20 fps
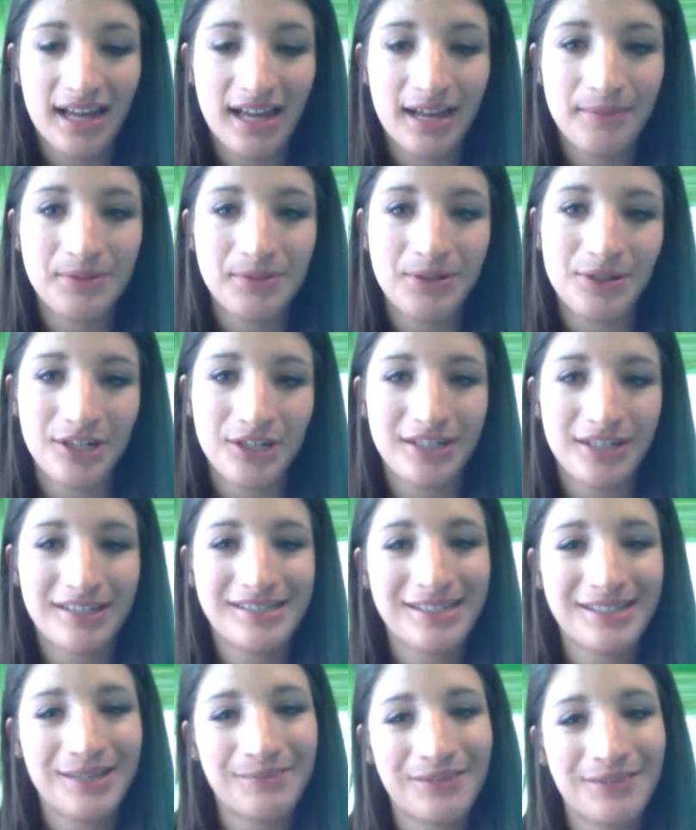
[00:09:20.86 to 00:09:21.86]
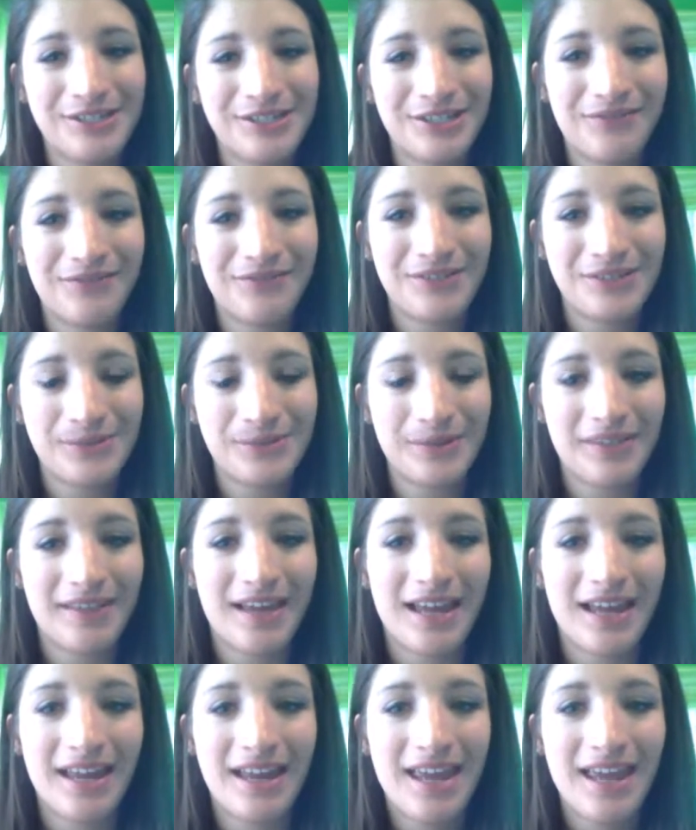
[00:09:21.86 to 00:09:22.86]
so I try to skim the surface with
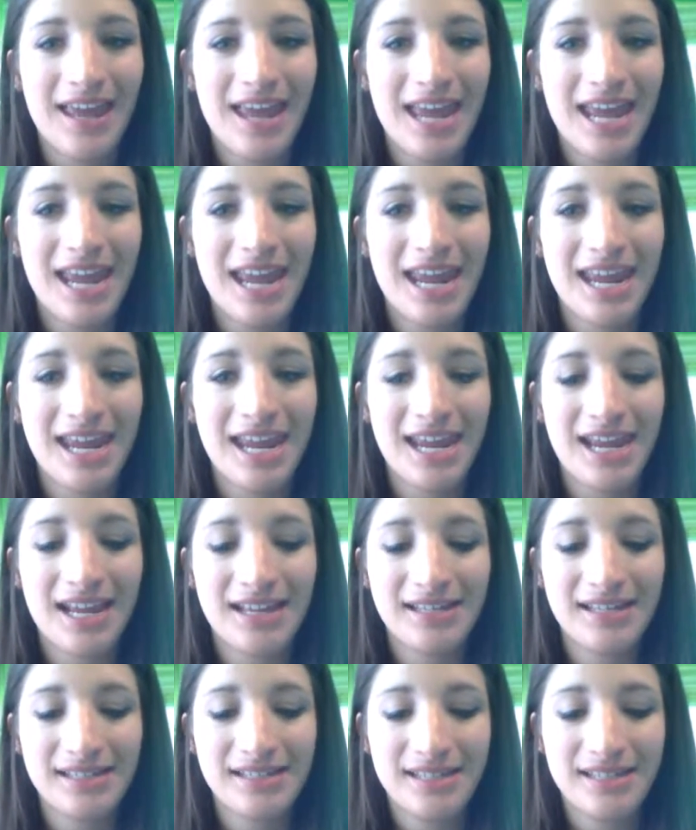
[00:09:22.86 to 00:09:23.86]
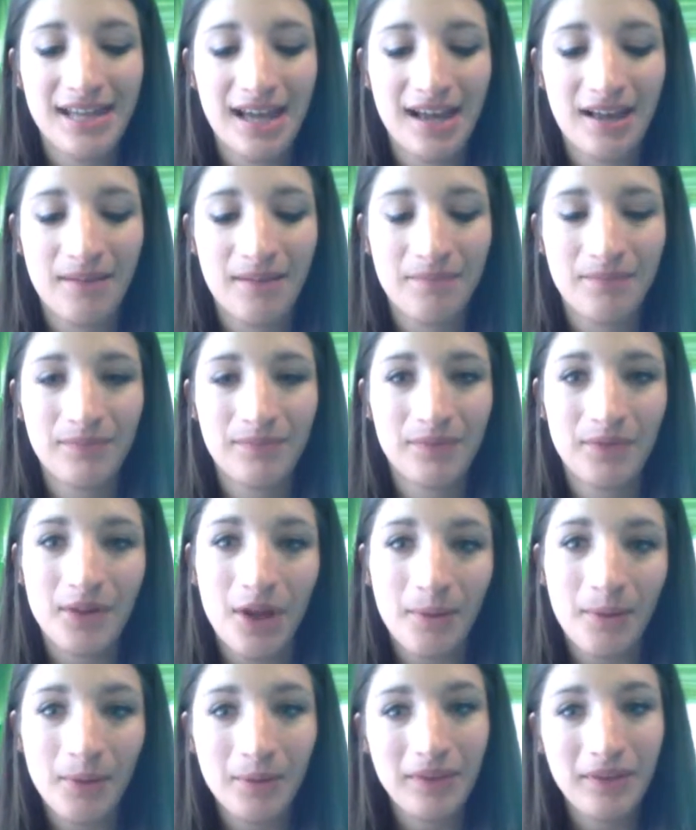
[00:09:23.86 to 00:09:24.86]
that. And
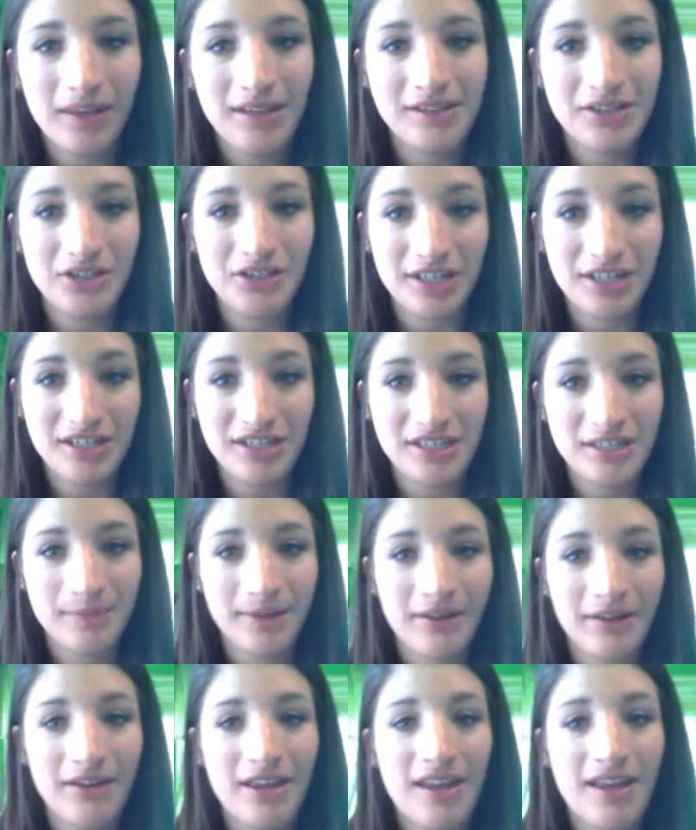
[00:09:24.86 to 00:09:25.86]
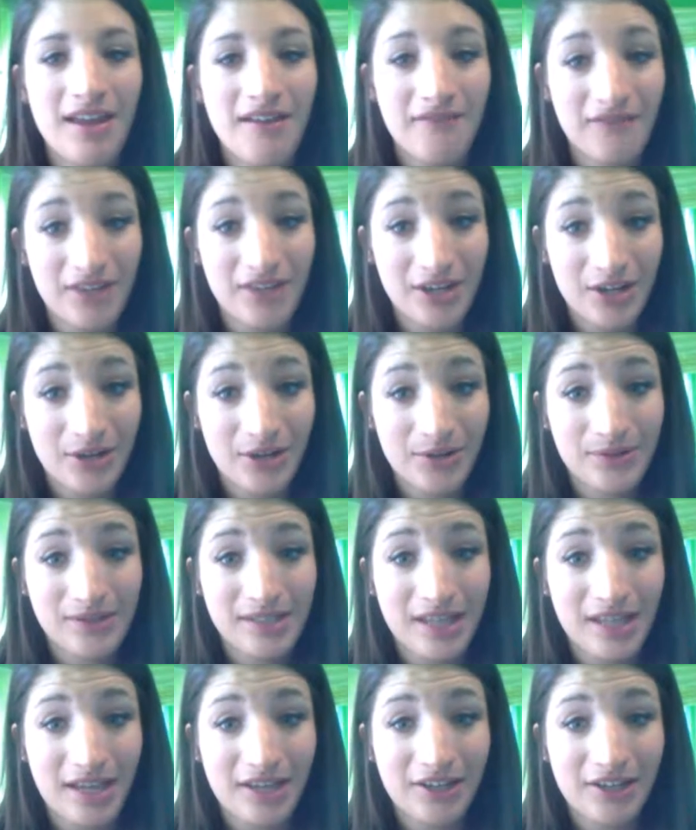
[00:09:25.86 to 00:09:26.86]
comment with any suggestions about videos
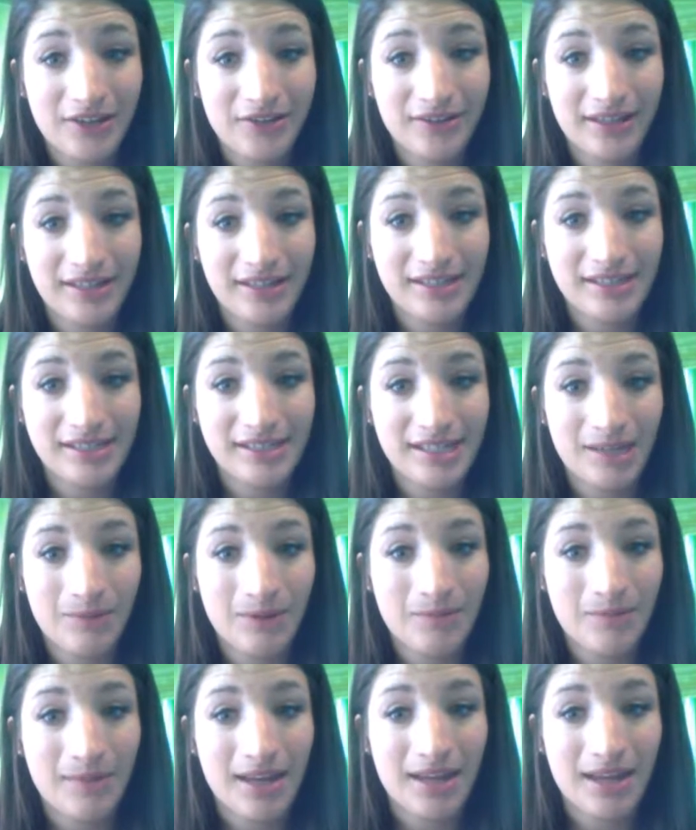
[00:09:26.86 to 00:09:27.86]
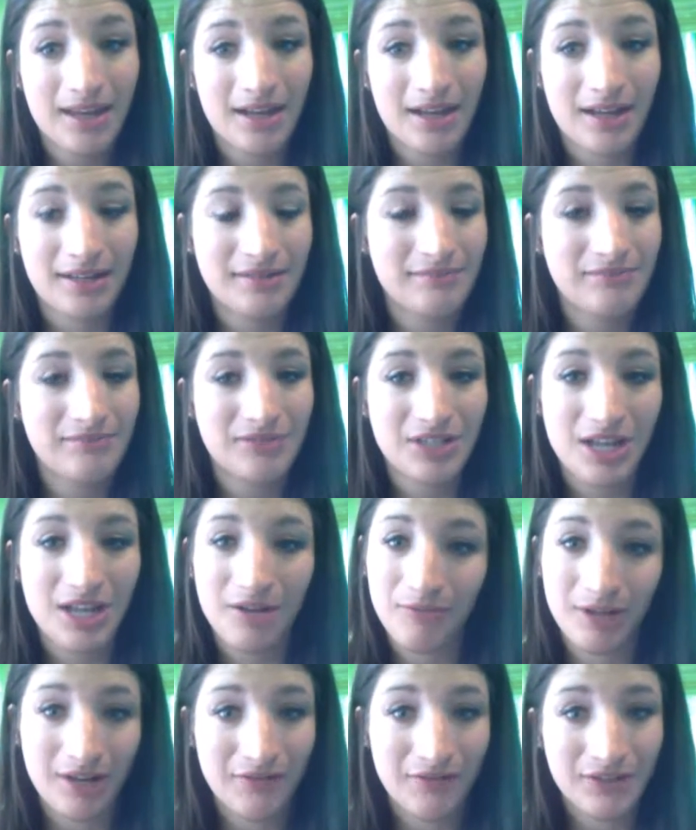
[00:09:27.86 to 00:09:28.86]
that you'd like to see me make on
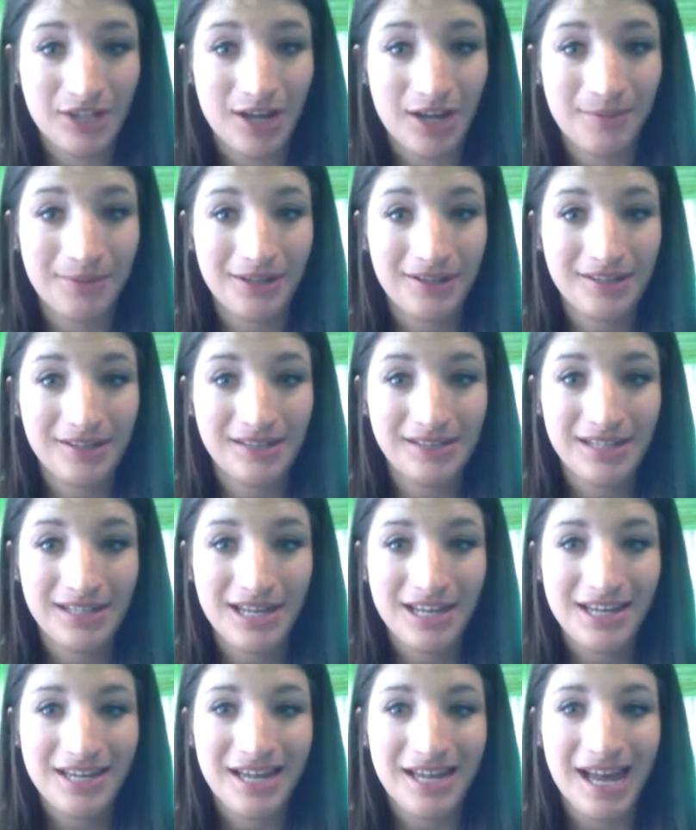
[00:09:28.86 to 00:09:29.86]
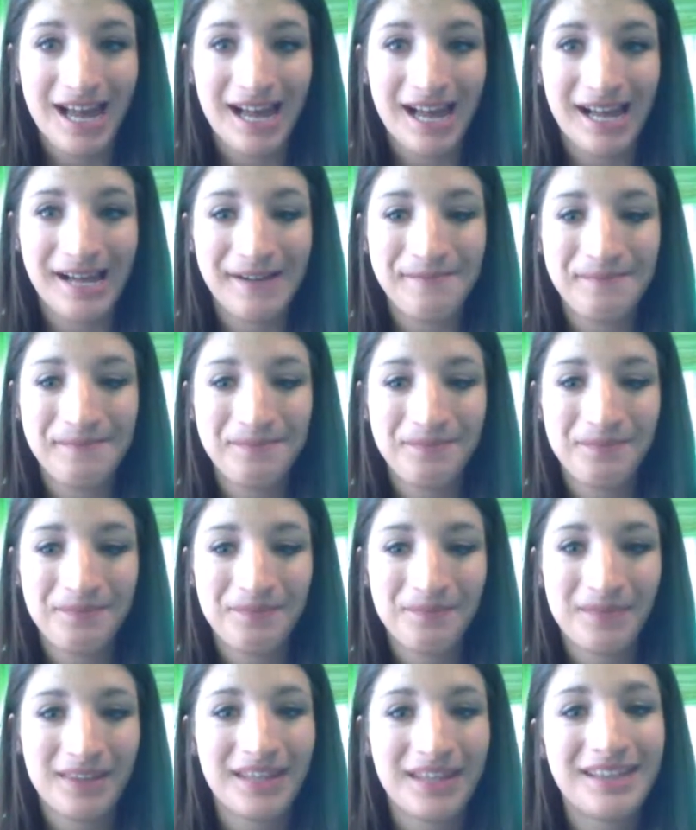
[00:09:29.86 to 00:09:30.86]
whatever topics.
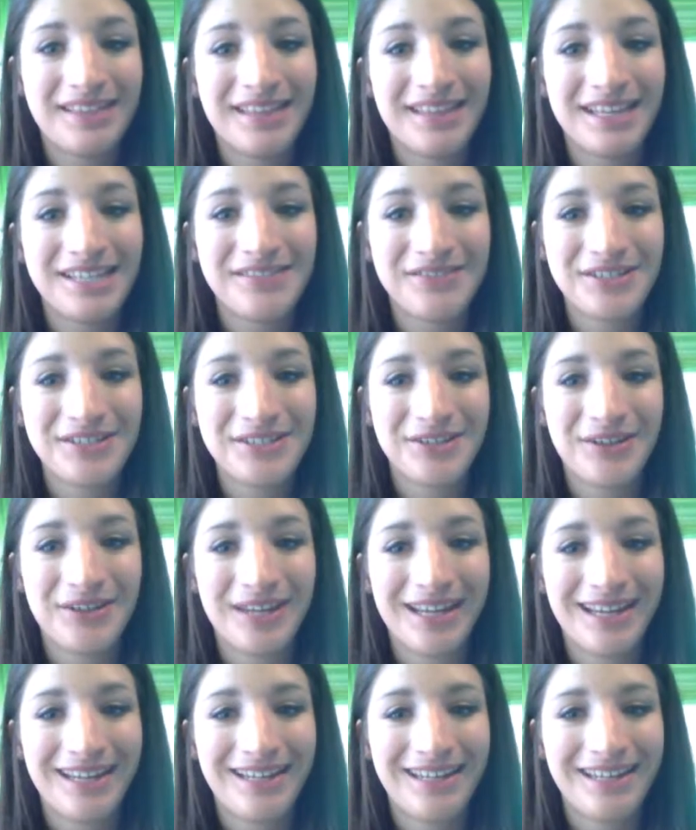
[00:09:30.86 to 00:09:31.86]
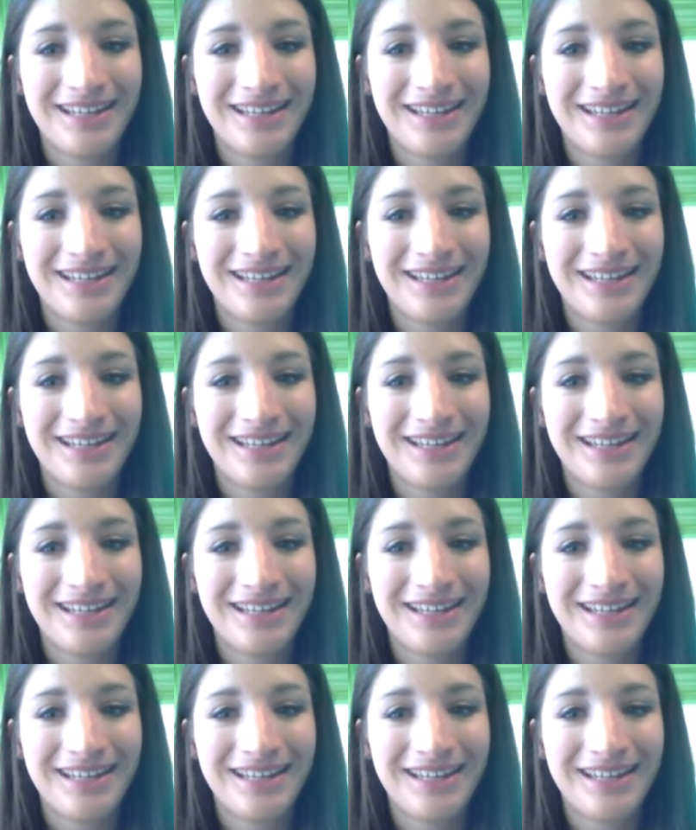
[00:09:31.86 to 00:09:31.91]
Thanks for seeing me.